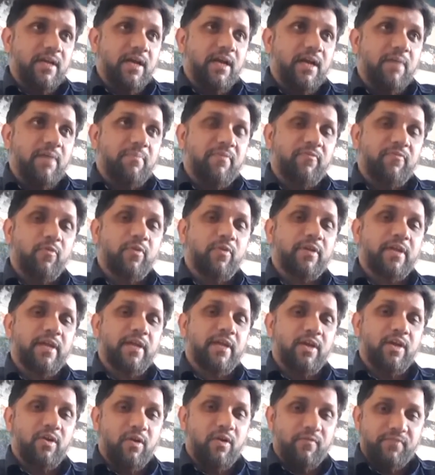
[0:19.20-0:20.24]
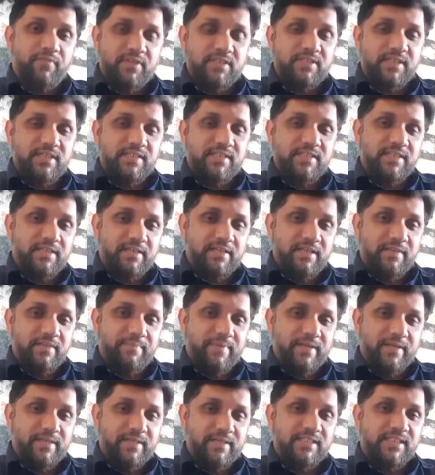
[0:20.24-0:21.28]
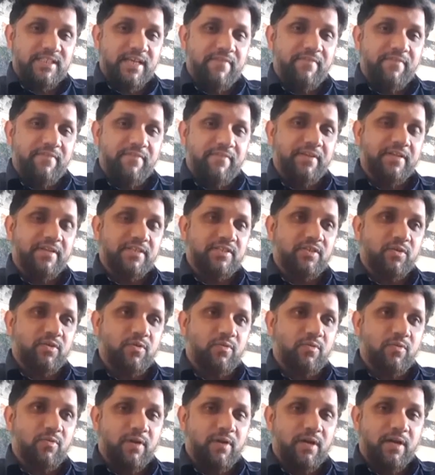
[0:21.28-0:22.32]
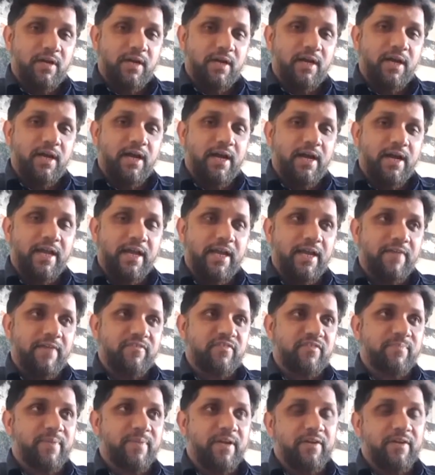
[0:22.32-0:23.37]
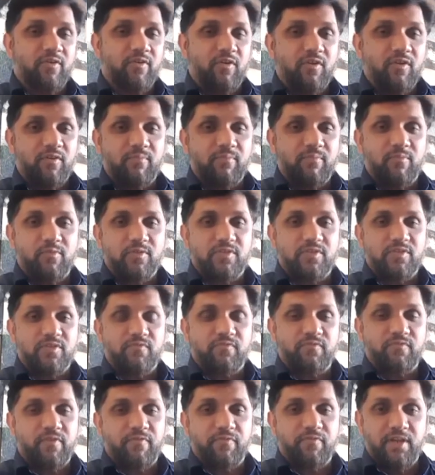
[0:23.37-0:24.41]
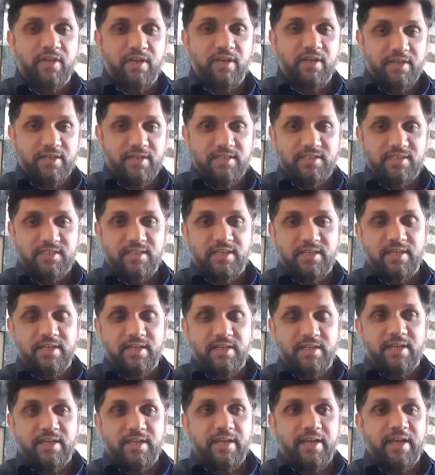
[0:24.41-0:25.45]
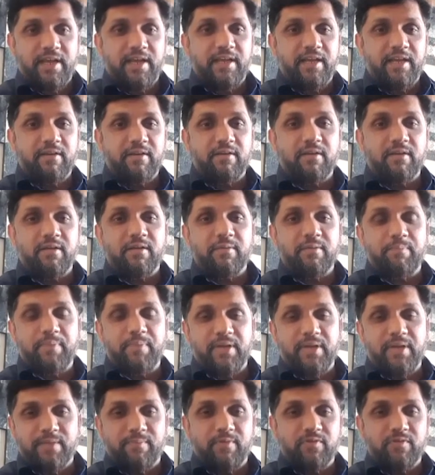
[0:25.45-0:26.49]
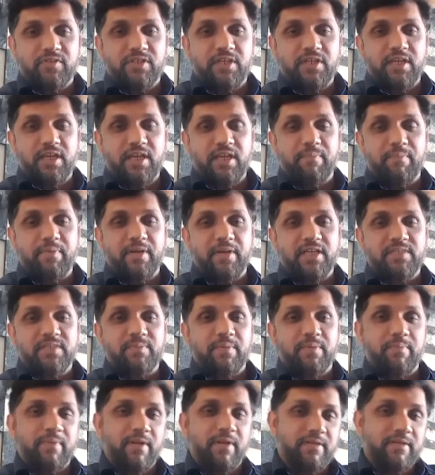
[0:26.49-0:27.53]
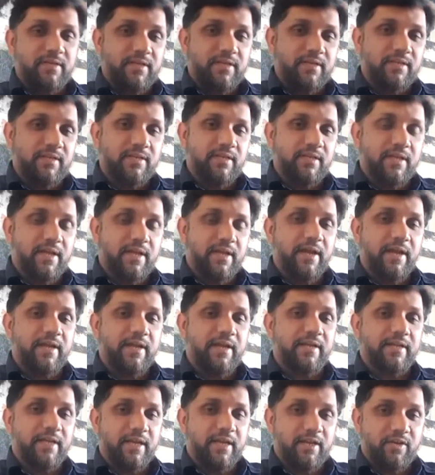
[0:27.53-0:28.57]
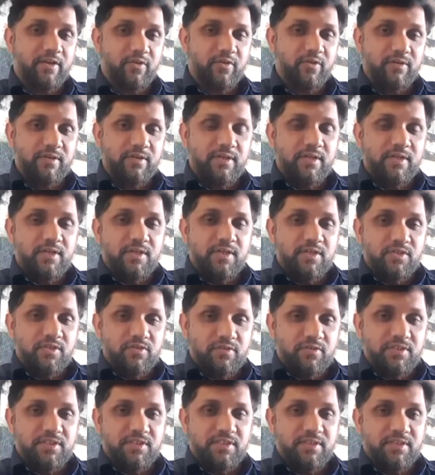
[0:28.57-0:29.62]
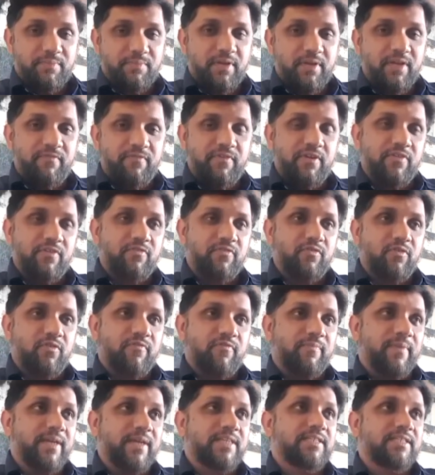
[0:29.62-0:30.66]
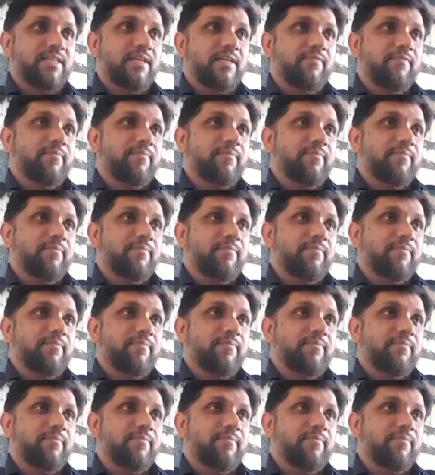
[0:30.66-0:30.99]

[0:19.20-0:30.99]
Before kicking off this consulting practice 7 years ago, I have spent almost 15 years in PwC, BHP Billiton, and Telenor. So this is a brief intro of myself,